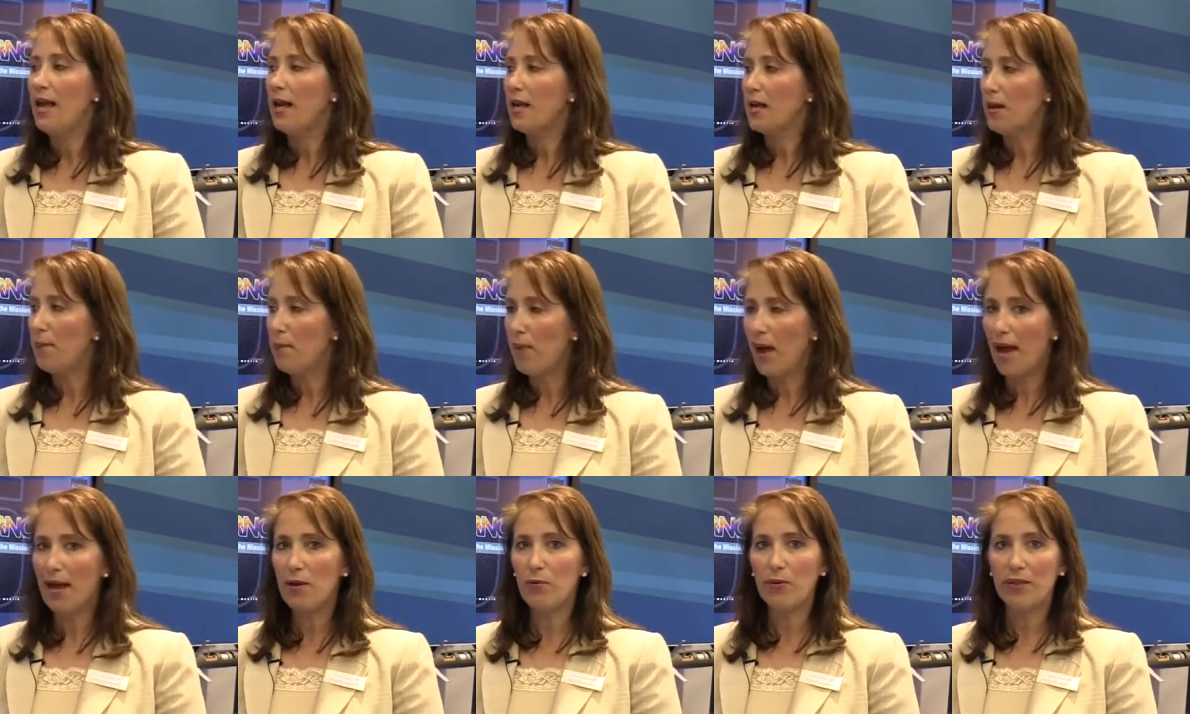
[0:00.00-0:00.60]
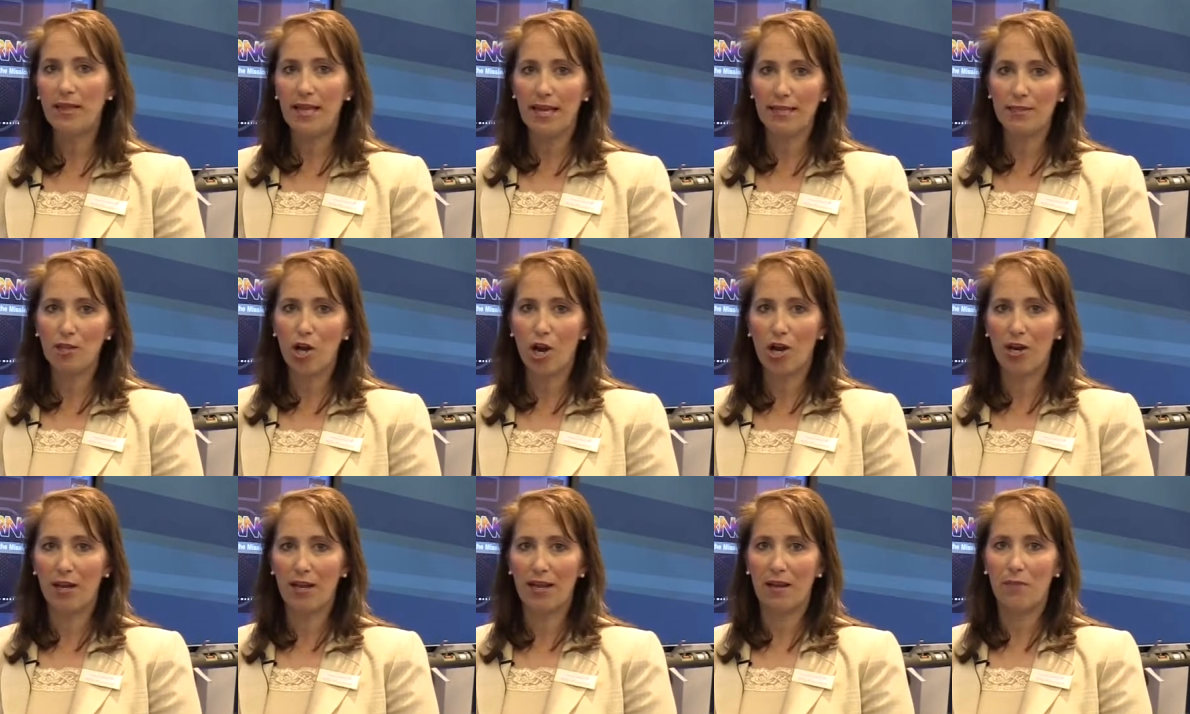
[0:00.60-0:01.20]
Combined with that
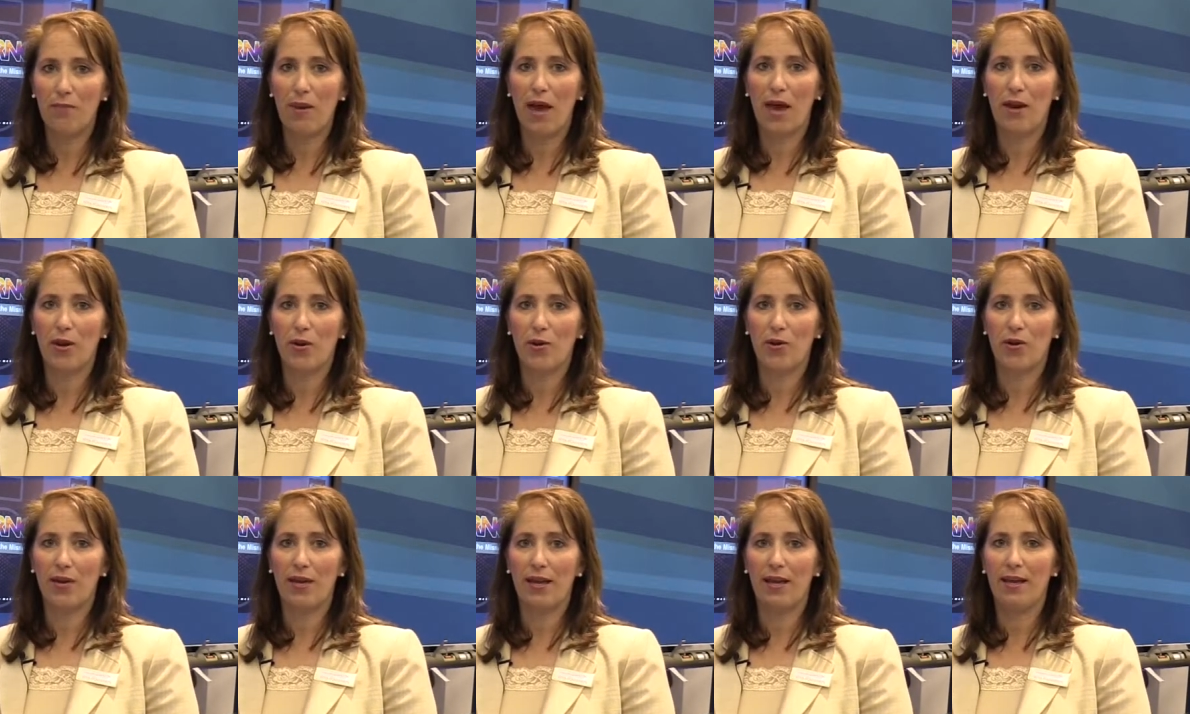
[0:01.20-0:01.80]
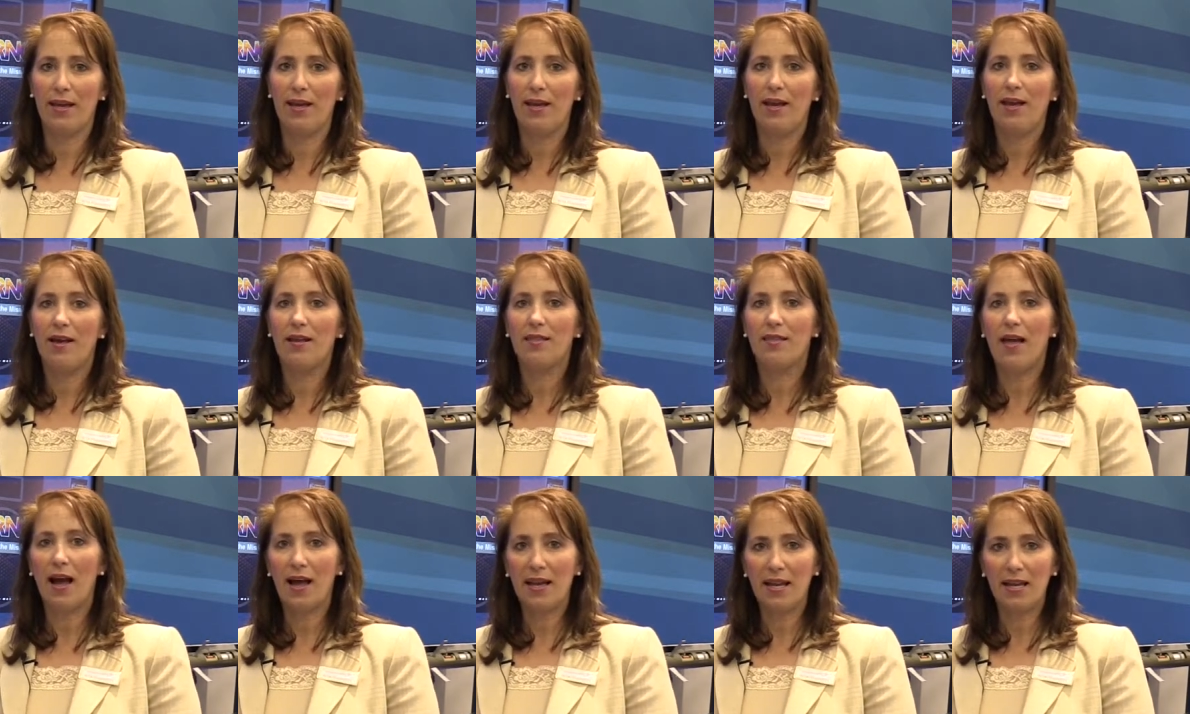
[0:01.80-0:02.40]
targeting pedigree,
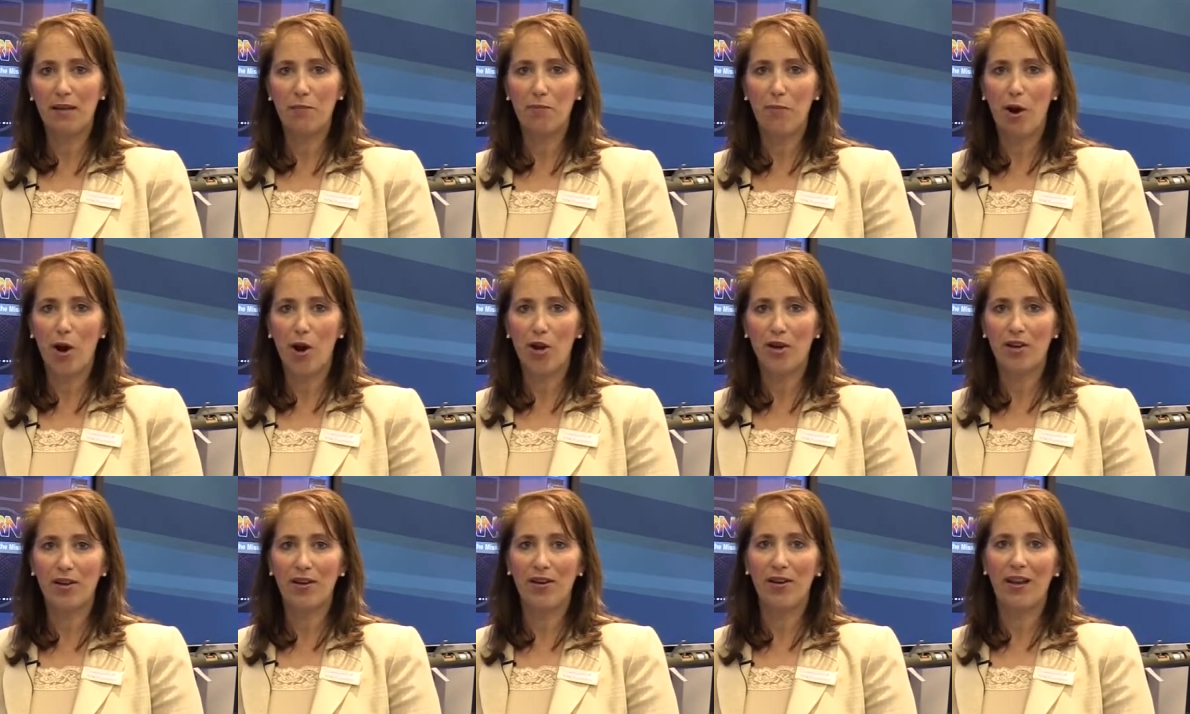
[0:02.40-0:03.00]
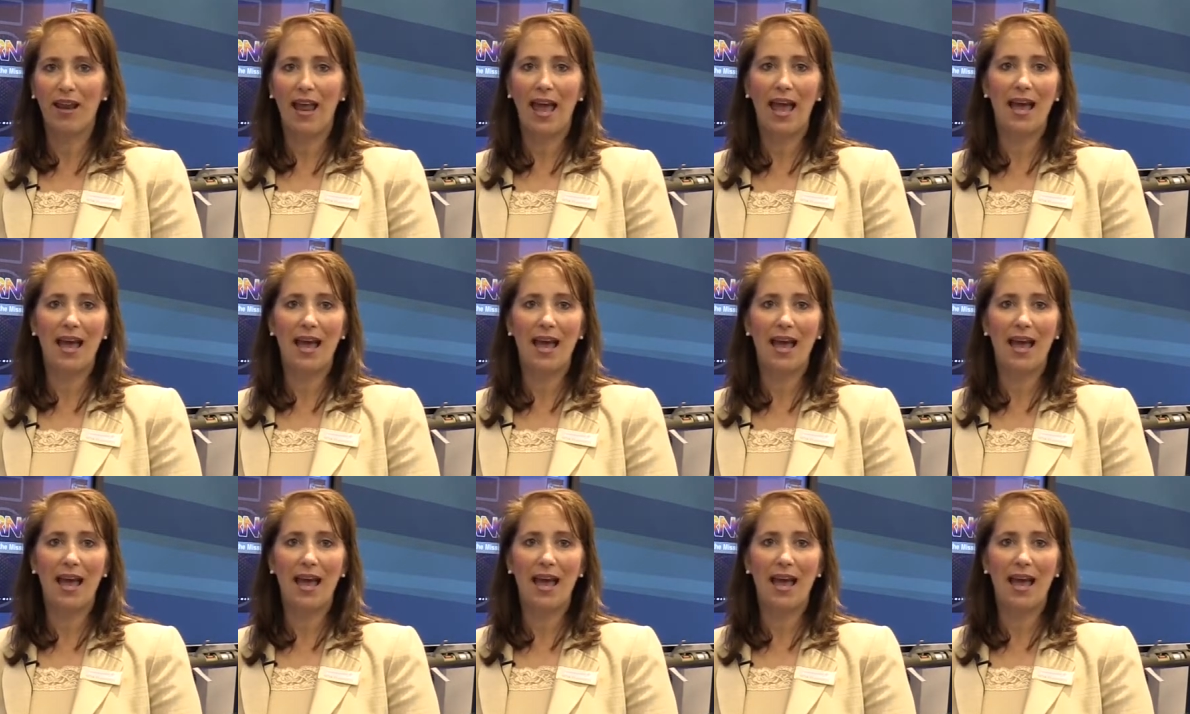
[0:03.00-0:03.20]
Lockheed Martin